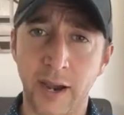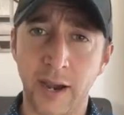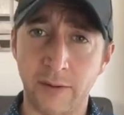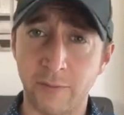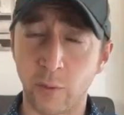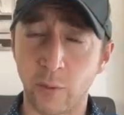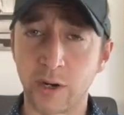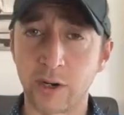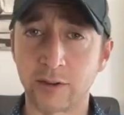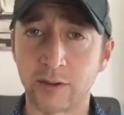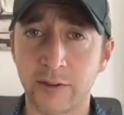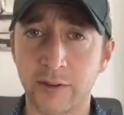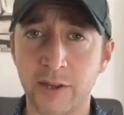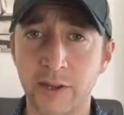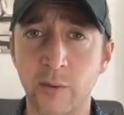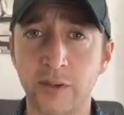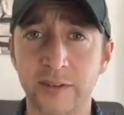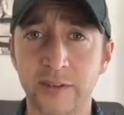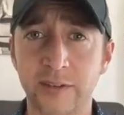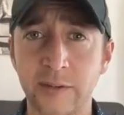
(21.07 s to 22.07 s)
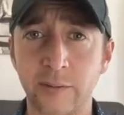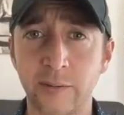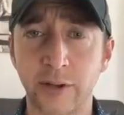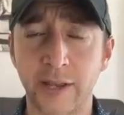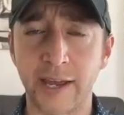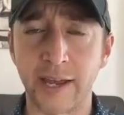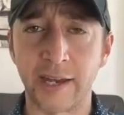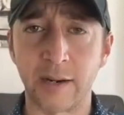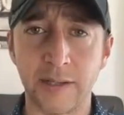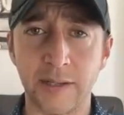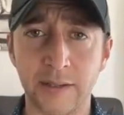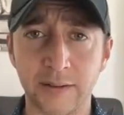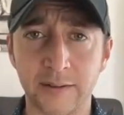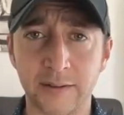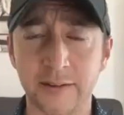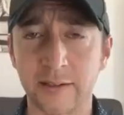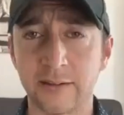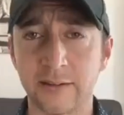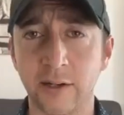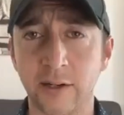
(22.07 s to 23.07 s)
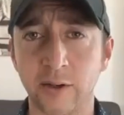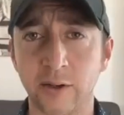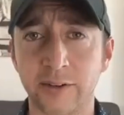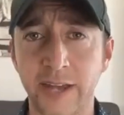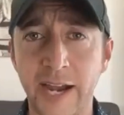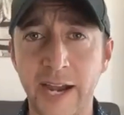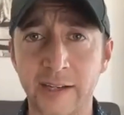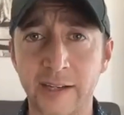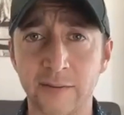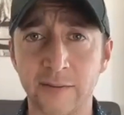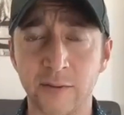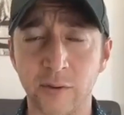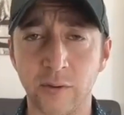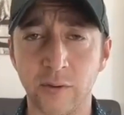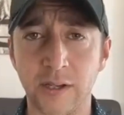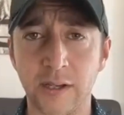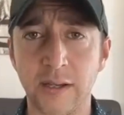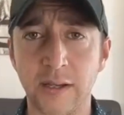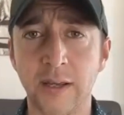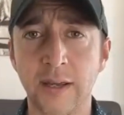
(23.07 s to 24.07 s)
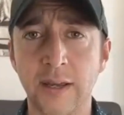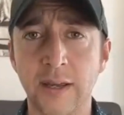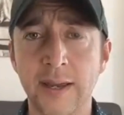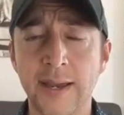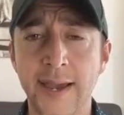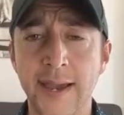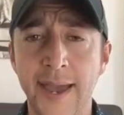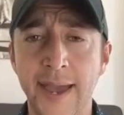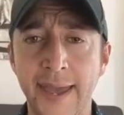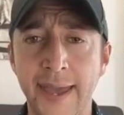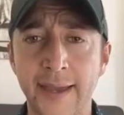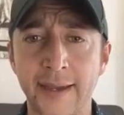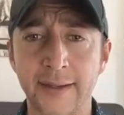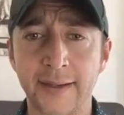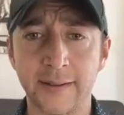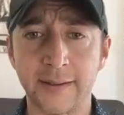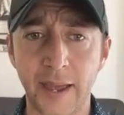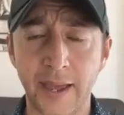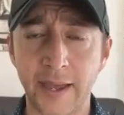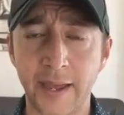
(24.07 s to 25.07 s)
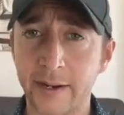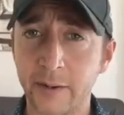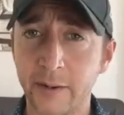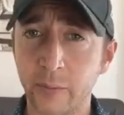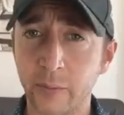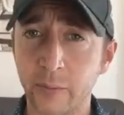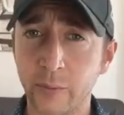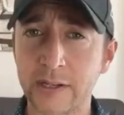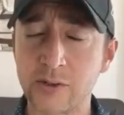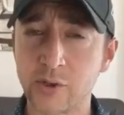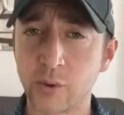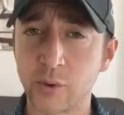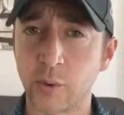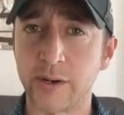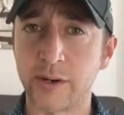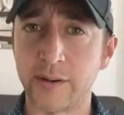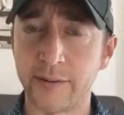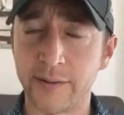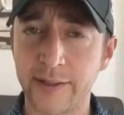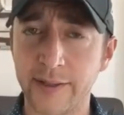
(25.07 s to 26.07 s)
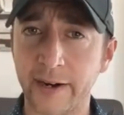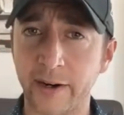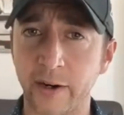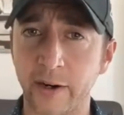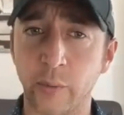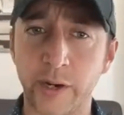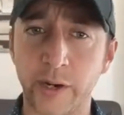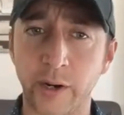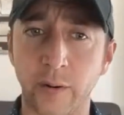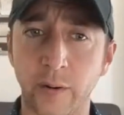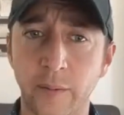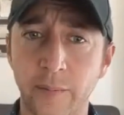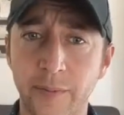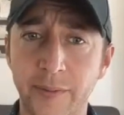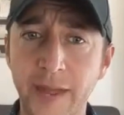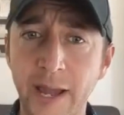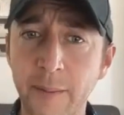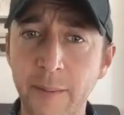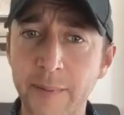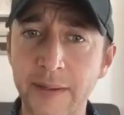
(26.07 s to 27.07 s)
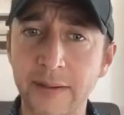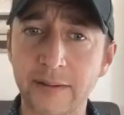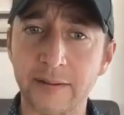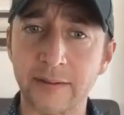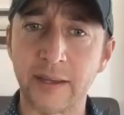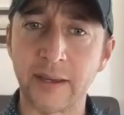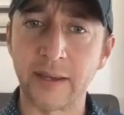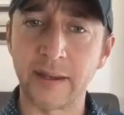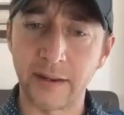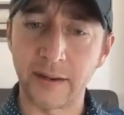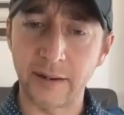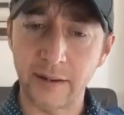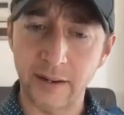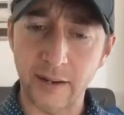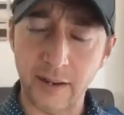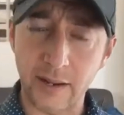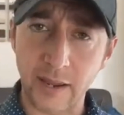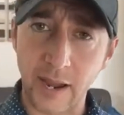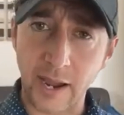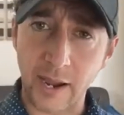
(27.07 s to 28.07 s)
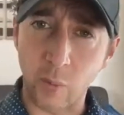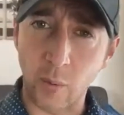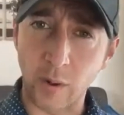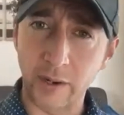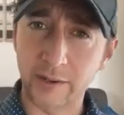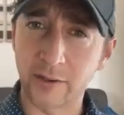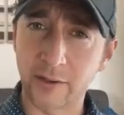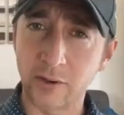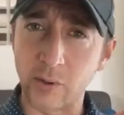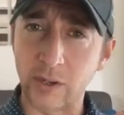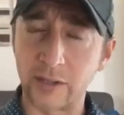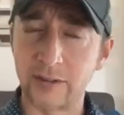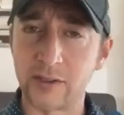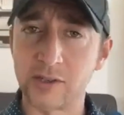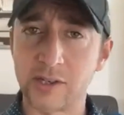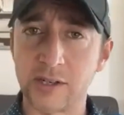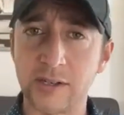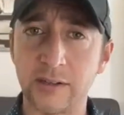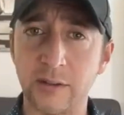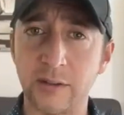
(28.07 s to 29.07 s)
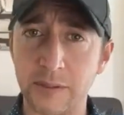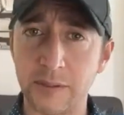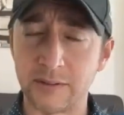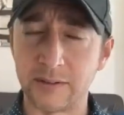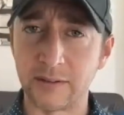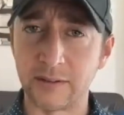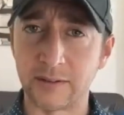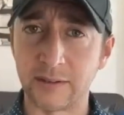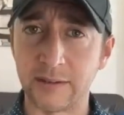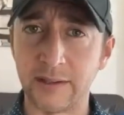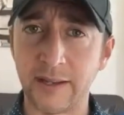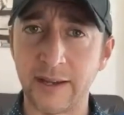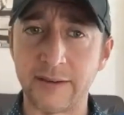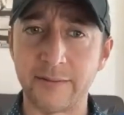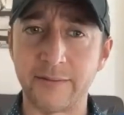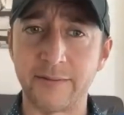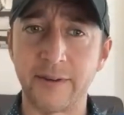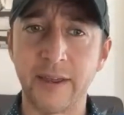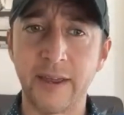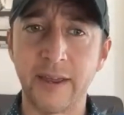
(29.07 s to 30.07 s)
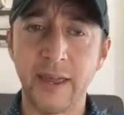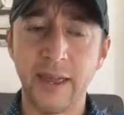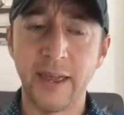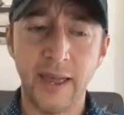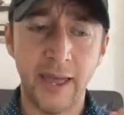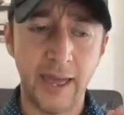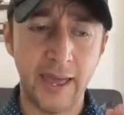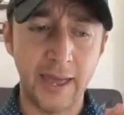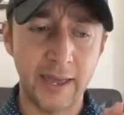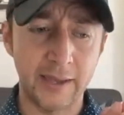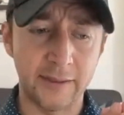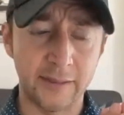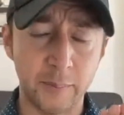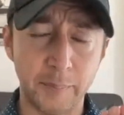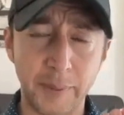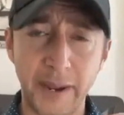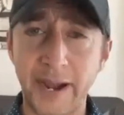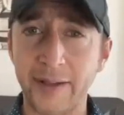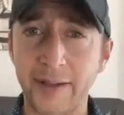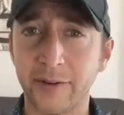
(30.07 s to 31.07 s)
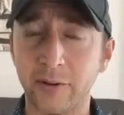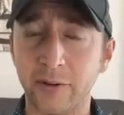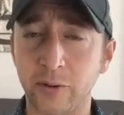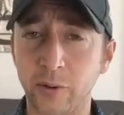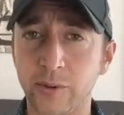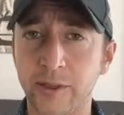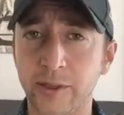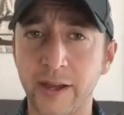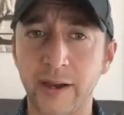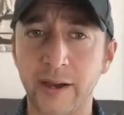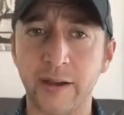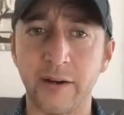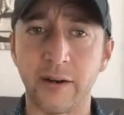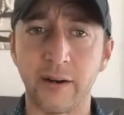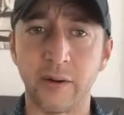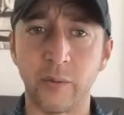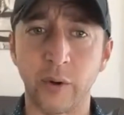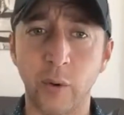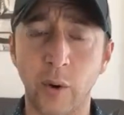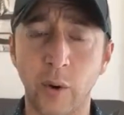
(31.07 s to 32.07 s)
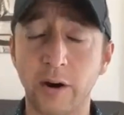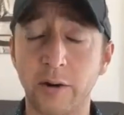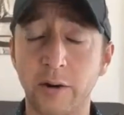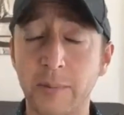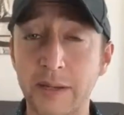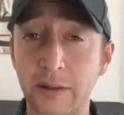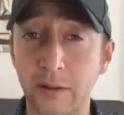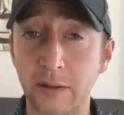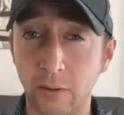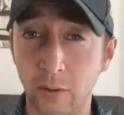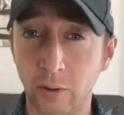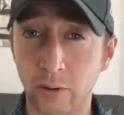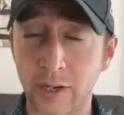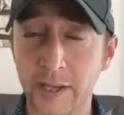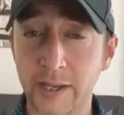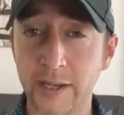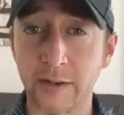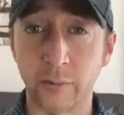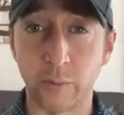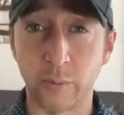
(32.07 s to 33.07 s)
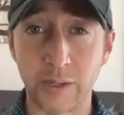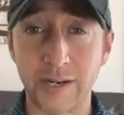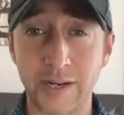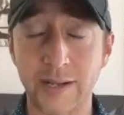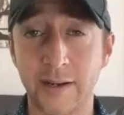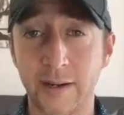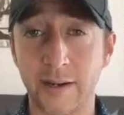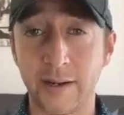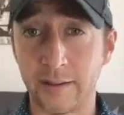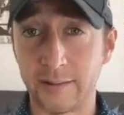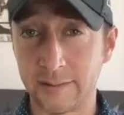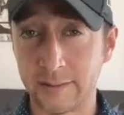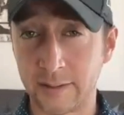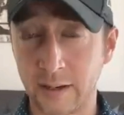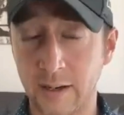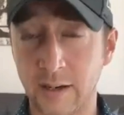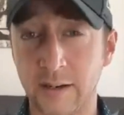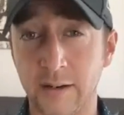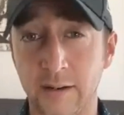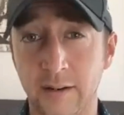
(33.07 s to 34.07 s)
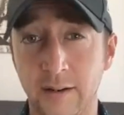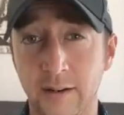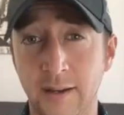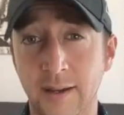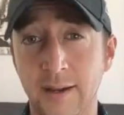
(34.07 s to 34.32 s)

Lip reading: 4 years at the U.S. Naval Academy and 6 years active duty. And I really enjoyed that career. That being said, I wanted to transition into business and life. And the path to do that required me learning and reading a ton